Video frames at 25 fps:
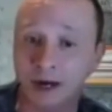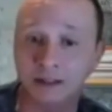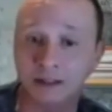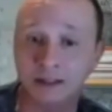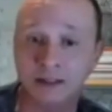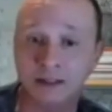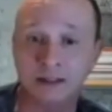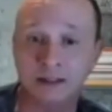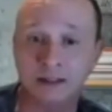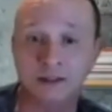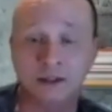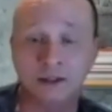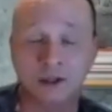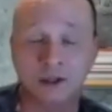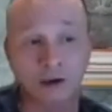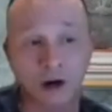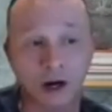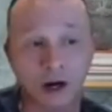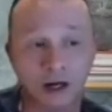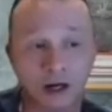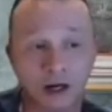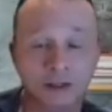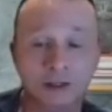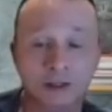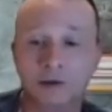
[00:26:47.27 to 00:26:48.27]
best
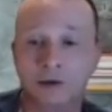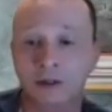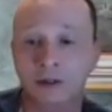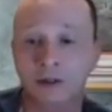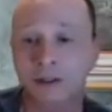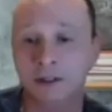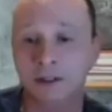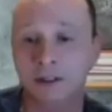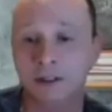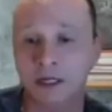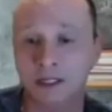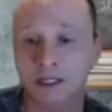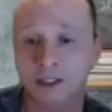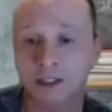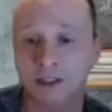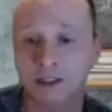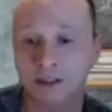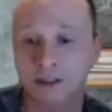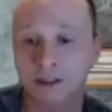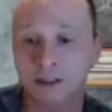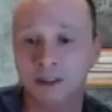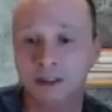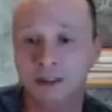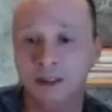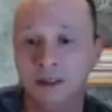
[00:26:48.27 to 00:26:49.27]
practices across the
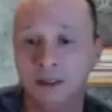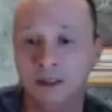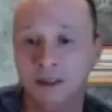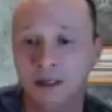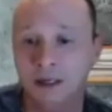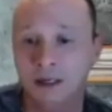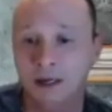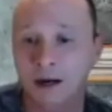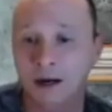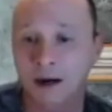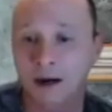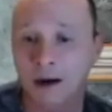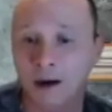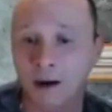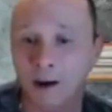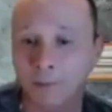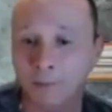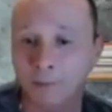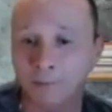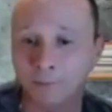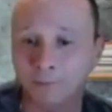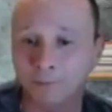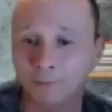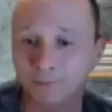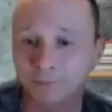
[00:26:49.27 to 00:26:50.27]
organization,
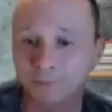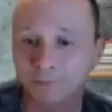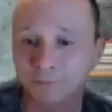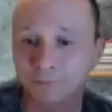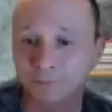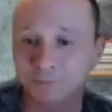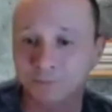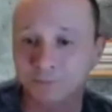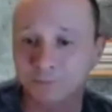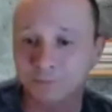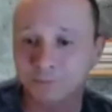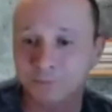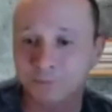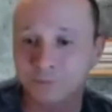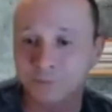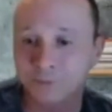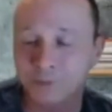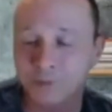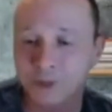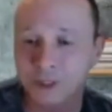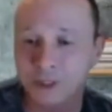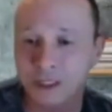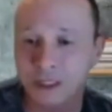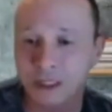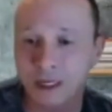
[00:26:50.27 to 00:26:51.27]
then
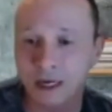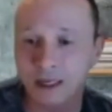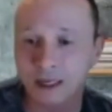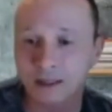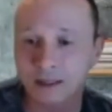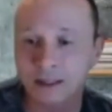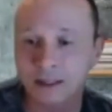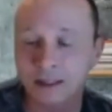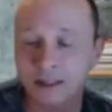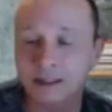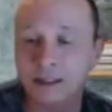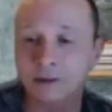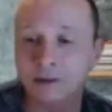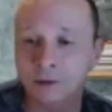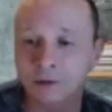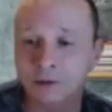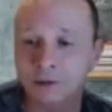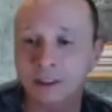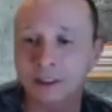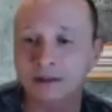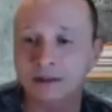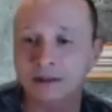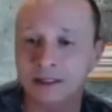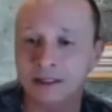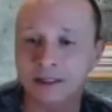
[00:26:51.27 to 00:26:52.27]

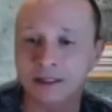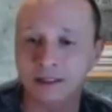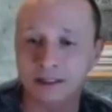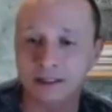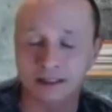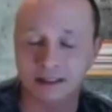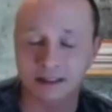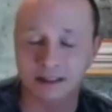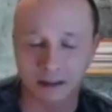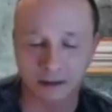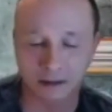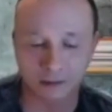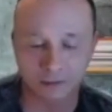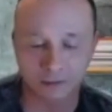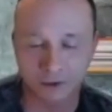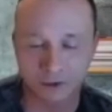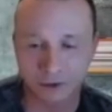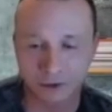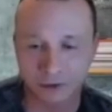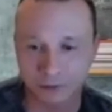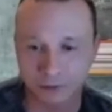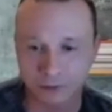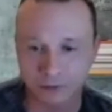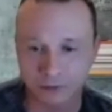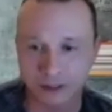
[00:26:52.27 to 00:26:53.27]
it really lends
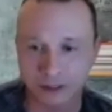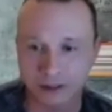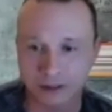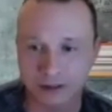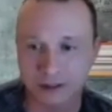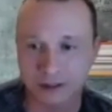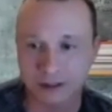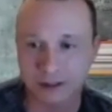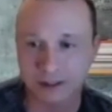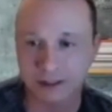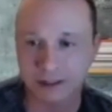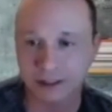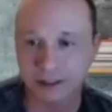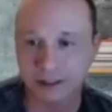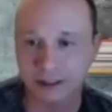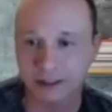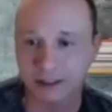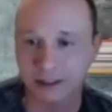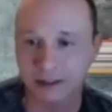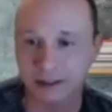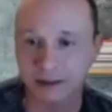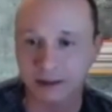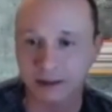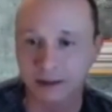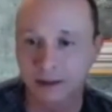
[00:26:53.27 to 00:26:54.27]
itself to
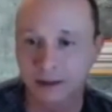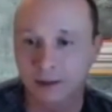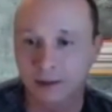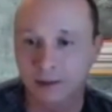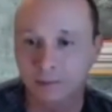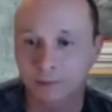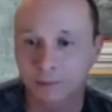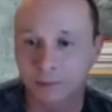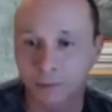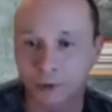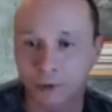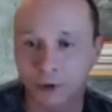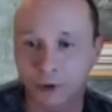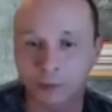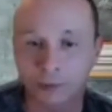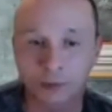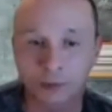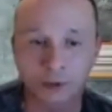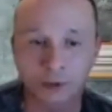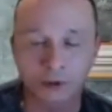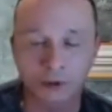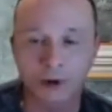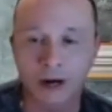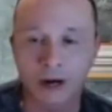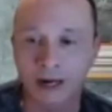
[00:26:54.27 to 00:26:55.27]
this
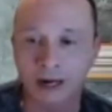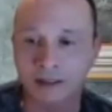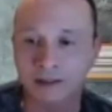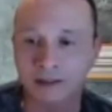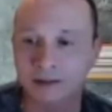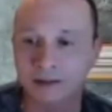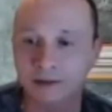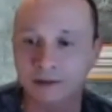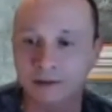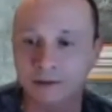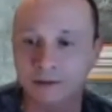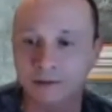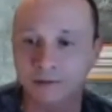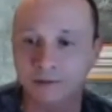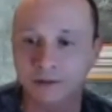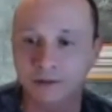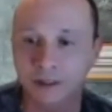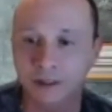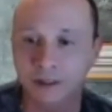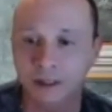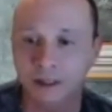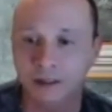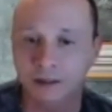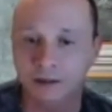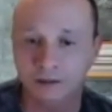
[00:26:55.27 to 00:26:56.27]
more
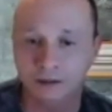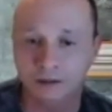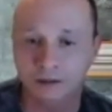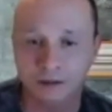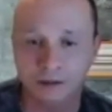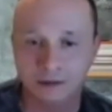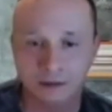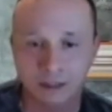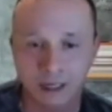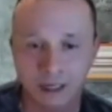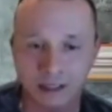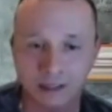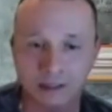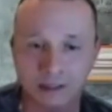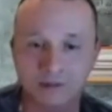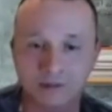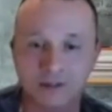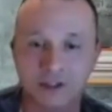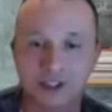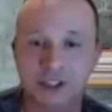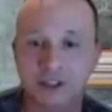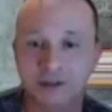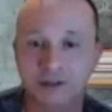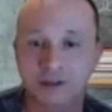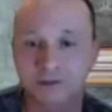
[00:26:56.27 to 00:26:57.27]
proactive
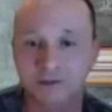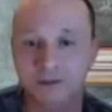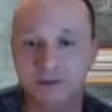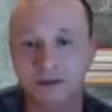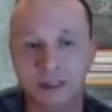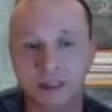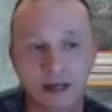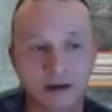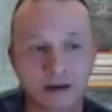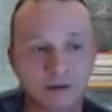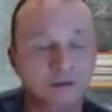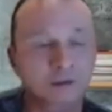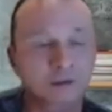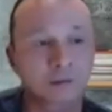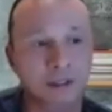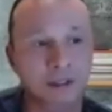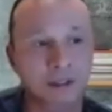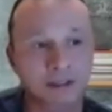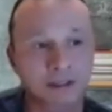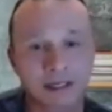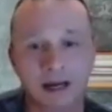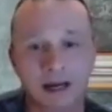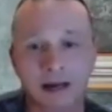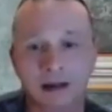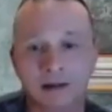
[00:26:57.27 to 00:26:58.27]
kind of shift
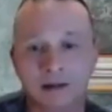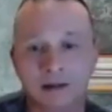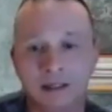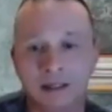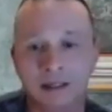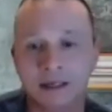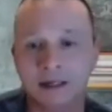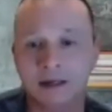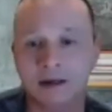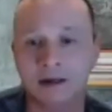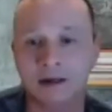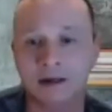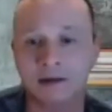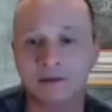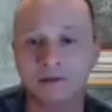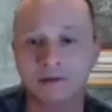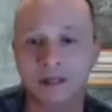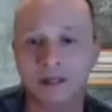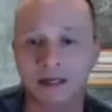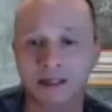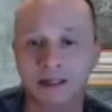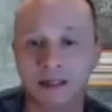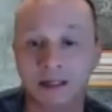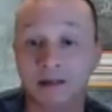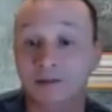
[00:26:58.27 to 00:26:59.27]
left
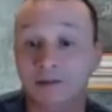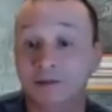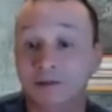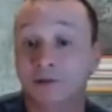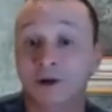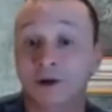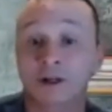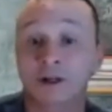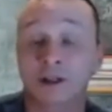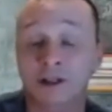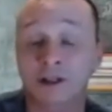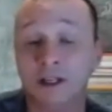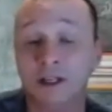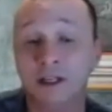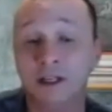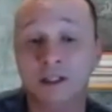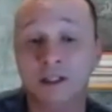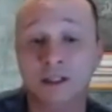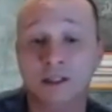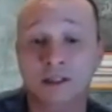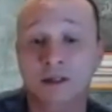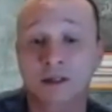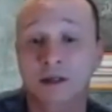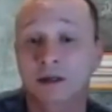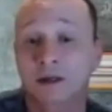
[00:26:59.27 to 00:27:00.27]
mentality of getting in
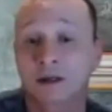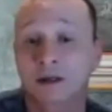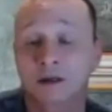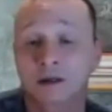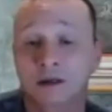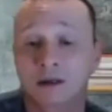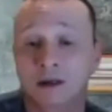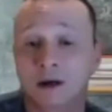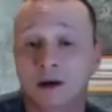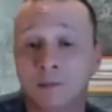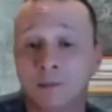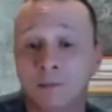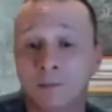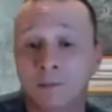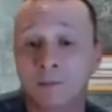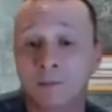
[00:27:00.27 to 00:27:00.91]
front of these